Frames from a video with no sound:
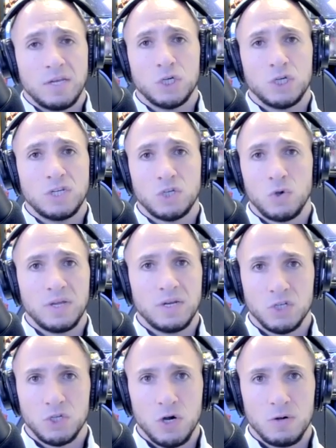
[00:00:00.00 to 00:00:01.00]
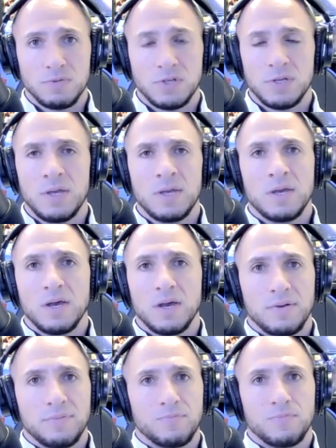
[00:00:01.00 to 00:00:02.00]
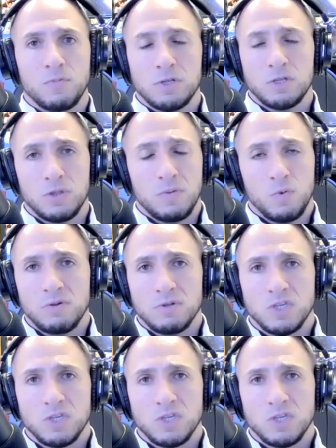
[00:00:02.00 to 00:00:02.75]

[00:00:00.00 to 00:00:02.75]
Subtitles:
she solely deserves, whether